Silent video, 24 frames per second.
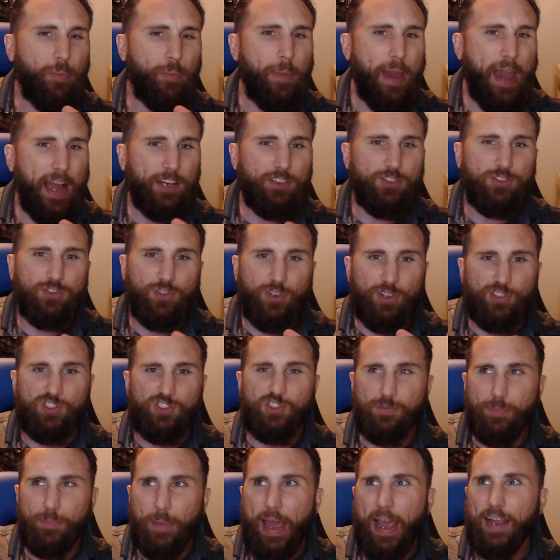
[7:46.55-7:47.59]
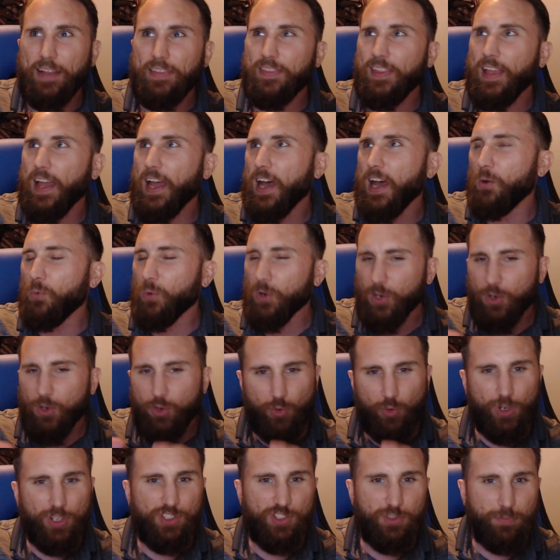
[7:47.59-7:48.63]
match on SmackDown with
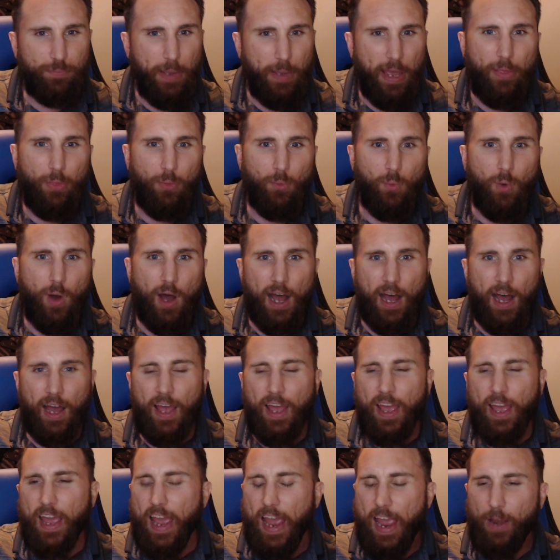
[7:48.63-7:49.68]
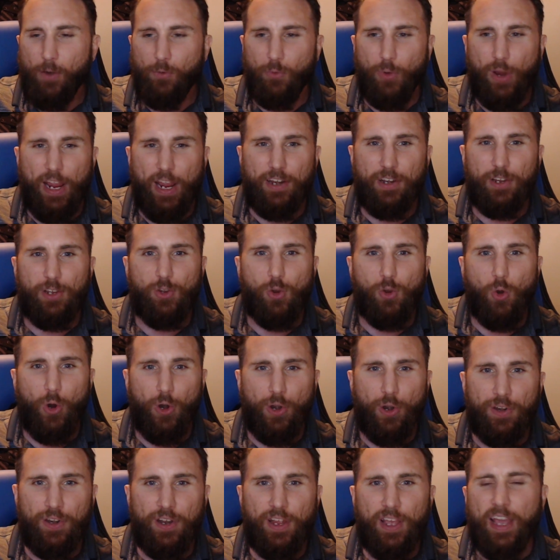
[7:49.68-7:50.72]
Chris Benoit and Randy
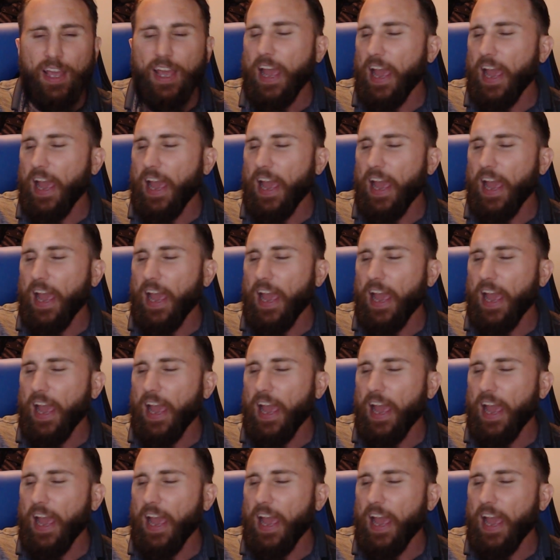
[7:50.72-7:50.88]
Orton,